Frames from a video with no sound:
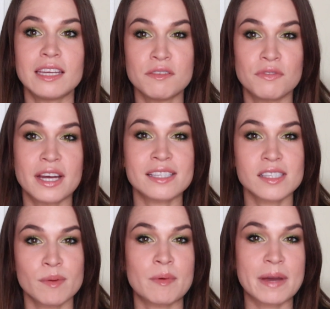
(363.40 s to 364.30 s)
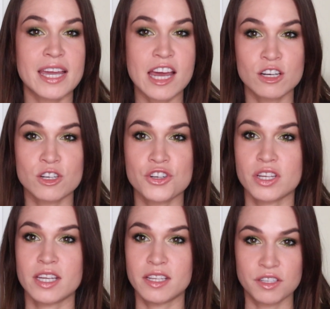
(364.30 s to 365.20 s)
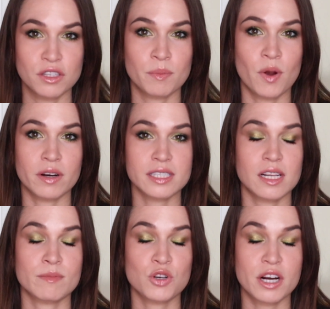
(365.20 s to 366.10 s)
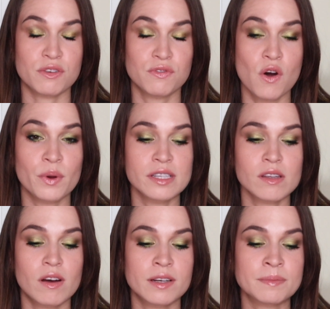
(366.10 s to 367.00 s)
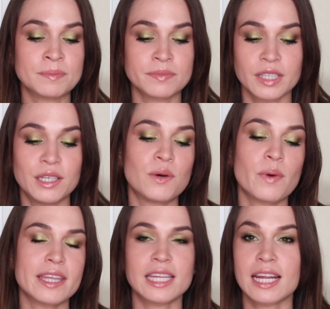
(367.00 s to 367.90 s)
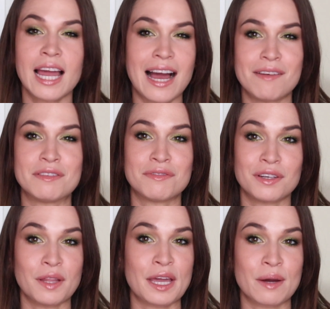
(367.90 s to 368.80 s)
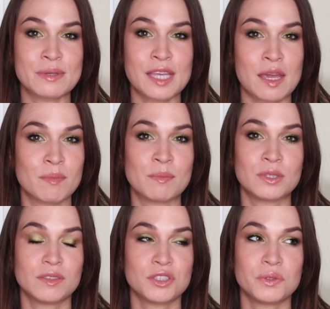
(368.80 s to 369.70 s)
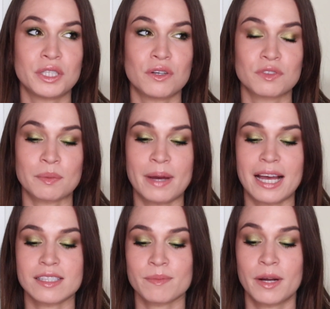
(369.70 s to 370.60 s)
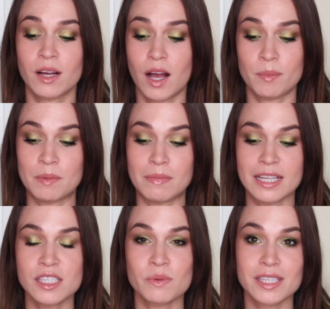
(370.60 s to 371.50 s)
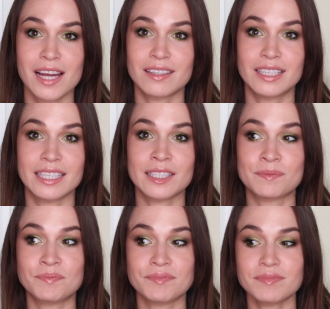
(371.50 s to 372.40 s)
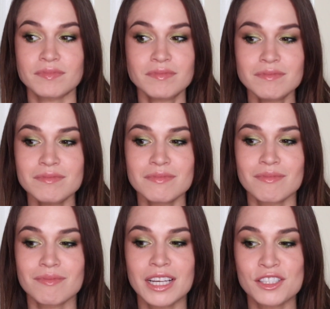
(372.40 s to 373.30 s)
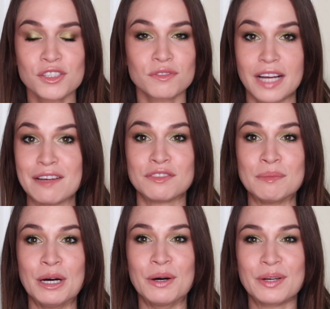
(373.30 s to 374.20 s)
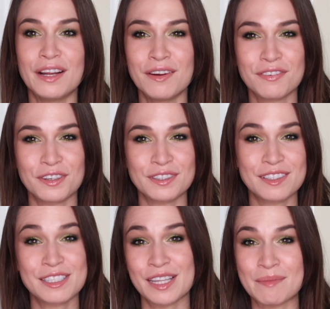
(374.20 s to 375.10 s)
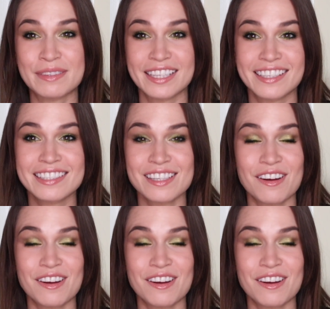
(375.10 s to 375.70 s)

invest some of my energy into the products that I'm trying to focus on in a Ouai that I haven't felt like I was capable of doing over the past couple months. It was kind of like survival mode for some things,